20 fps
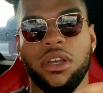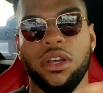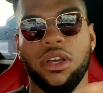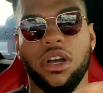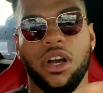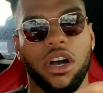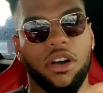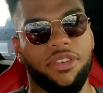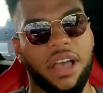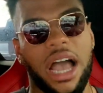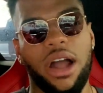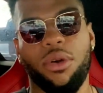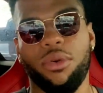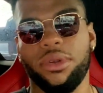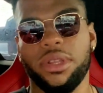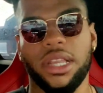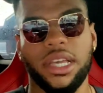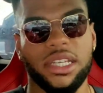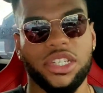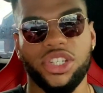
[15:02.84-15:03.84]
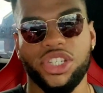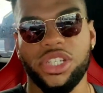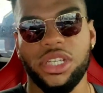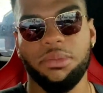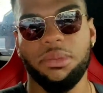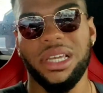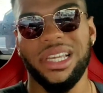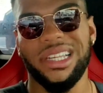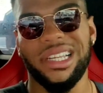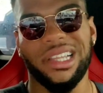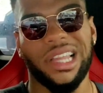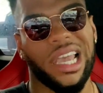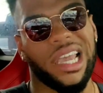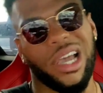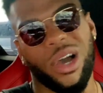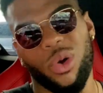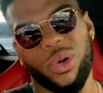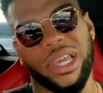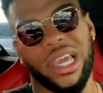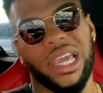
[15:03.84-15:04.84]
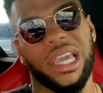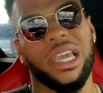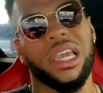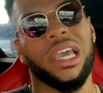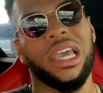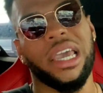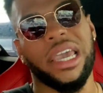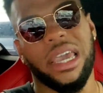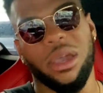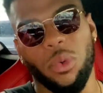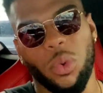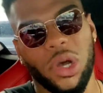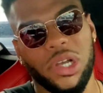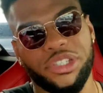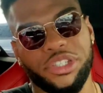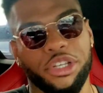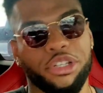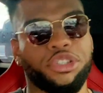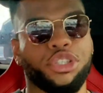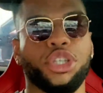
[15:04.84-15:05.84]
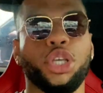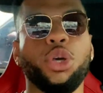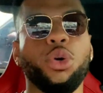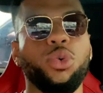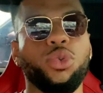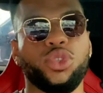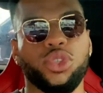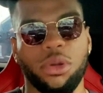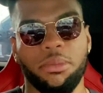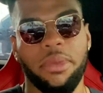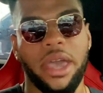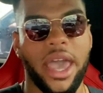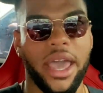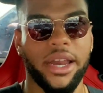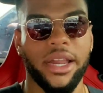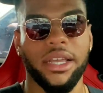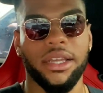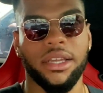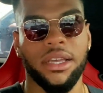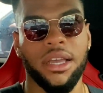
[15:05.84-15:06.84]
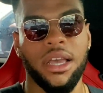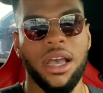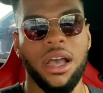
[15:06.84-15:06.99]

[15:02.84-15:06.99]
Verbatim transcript: of how a relationship ended, like, okay, it wasn't too dramatic,